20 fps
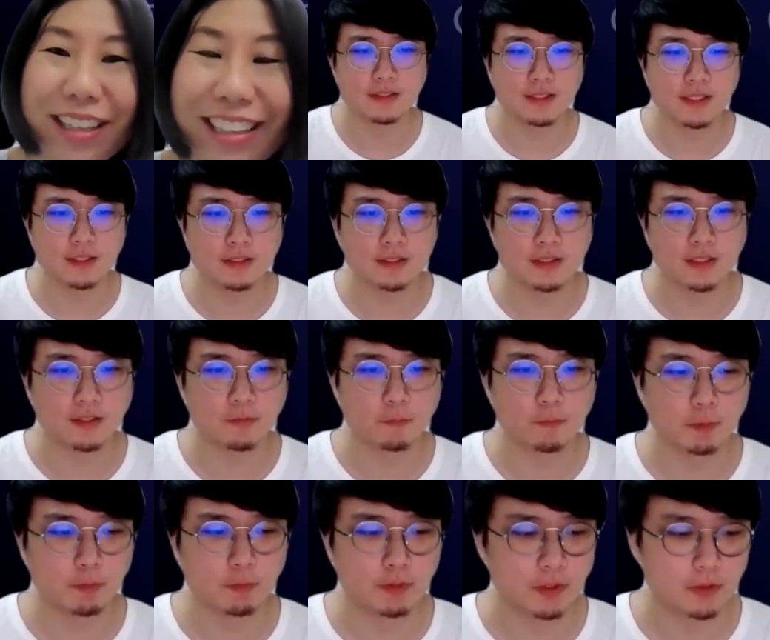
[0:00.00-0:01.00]
I think later on
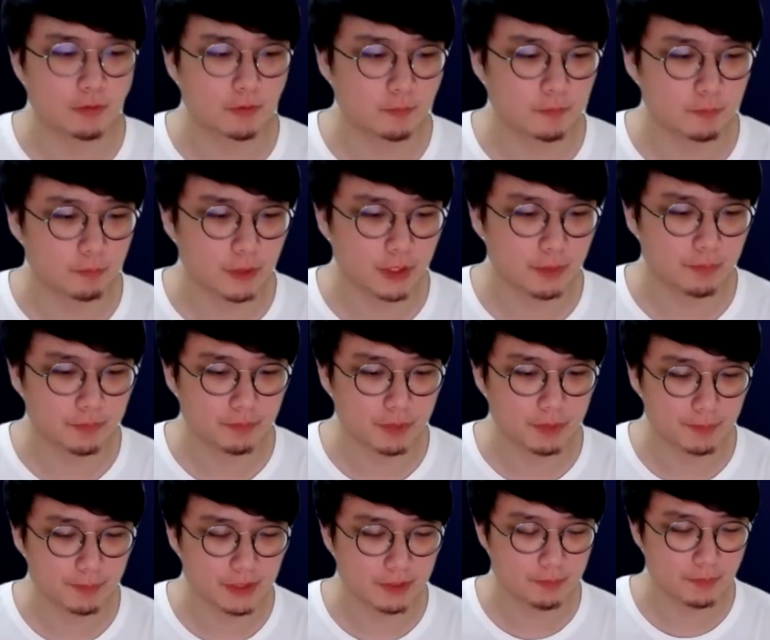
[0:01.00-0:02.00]
we will
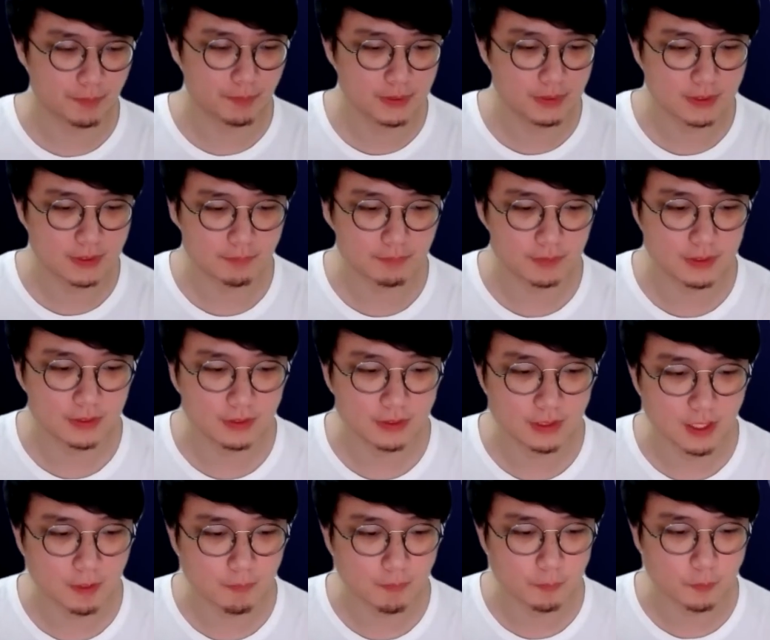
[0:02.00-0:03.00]
probably implement something
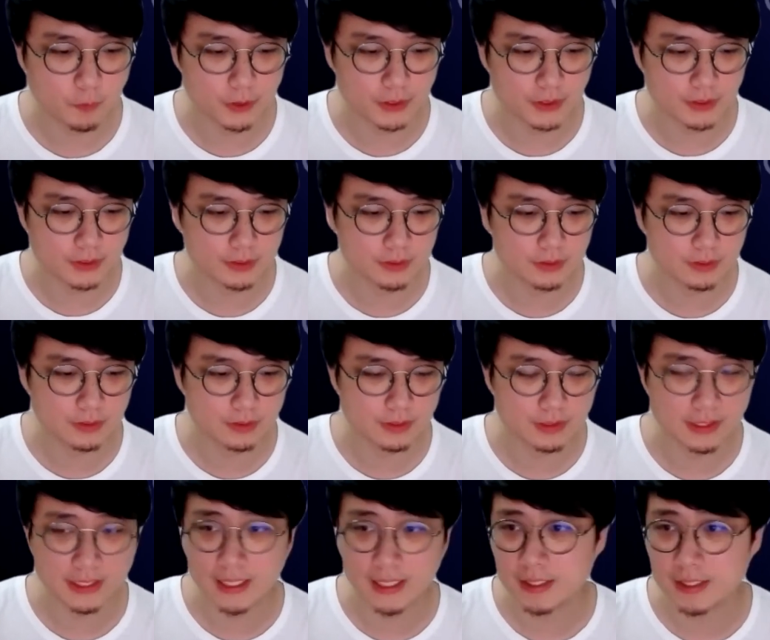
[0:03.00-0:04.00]
on board
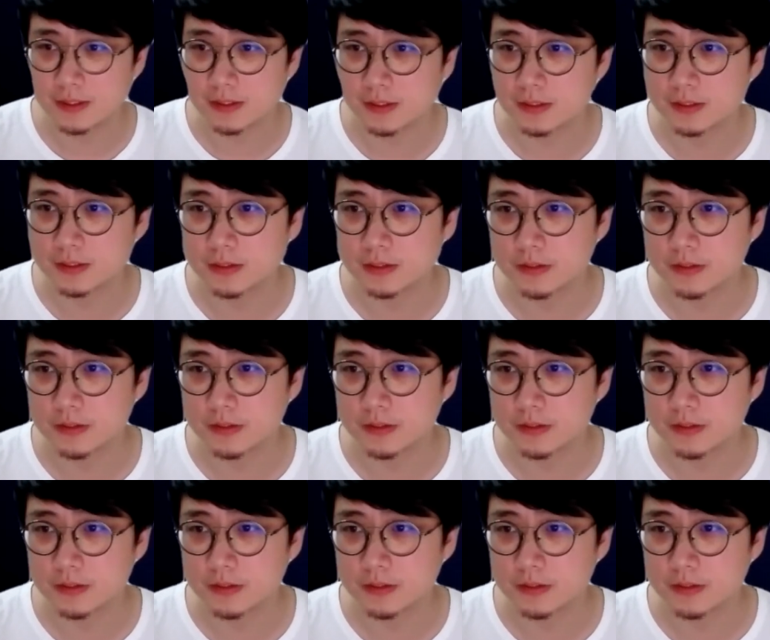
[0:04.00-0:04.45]
guide.